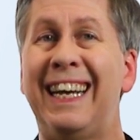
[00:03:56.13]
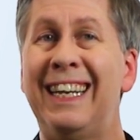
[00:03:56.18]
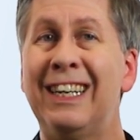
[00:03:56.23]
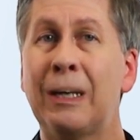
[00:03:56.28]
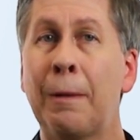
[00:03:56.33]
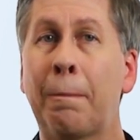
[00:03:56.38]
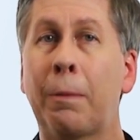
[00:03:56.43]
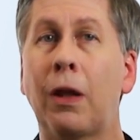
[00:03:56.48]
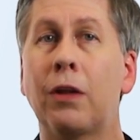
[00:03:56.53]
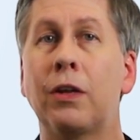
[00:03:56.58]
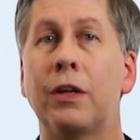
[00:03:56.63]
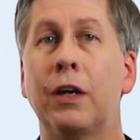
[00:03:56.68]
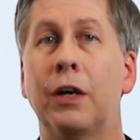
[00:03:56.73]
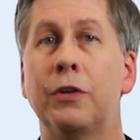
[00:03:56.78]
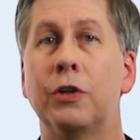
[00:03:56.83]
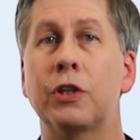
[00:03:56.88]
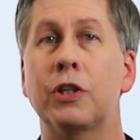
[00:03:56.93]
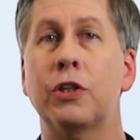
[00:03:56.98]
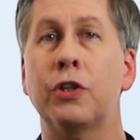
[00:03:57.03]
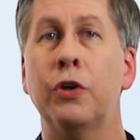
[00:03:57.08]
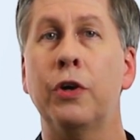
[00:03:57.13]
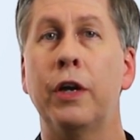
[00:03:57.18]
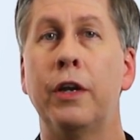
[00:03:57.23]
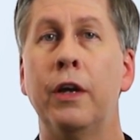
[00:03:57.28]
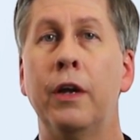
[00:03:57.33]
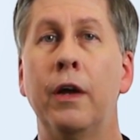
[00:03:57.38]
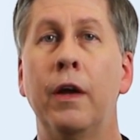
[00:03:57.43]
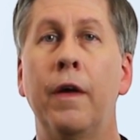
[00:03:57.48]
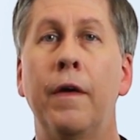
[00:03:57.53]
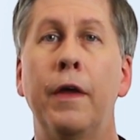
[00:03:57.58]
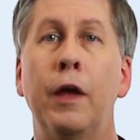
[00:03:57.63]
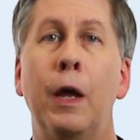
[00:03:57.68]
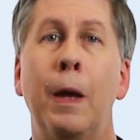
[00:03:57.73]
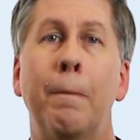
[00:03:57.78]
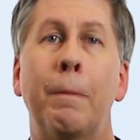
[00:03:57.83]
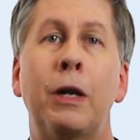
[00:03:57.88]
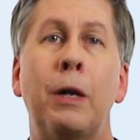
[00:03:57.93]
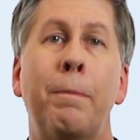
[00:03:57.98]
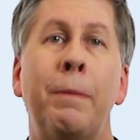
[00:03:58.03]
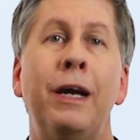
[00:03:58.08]
incompletely understood,
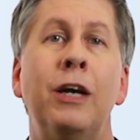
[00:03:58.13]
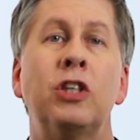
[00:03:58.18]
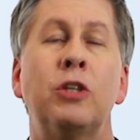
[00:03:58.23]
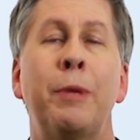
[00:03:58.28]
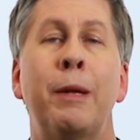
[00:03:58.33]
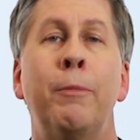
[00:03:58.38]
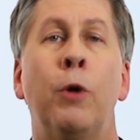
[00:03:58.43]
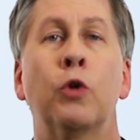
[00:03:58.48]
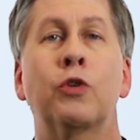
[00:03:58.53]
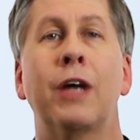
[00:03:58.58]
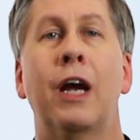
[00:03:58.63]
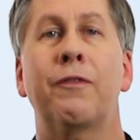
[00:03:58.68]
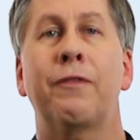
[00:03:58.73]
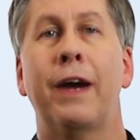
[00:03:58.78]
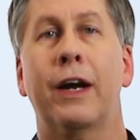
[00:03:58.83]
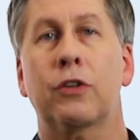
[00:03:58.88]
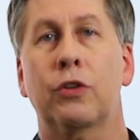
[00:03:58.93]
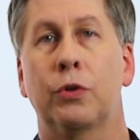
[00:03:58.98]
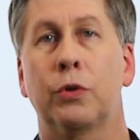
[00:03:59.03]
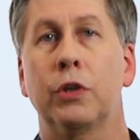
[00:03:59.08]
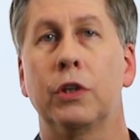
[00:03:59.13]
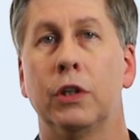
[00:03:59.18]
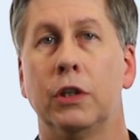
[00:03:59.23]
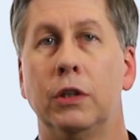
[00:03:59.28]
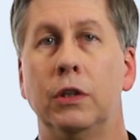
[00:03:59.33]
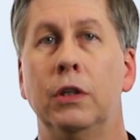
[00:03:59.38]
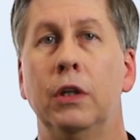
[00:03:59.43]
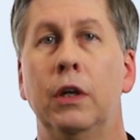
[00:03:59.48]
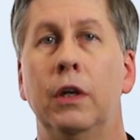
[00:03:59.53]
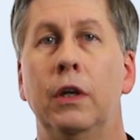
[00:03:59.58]
but appears to be multifactorial,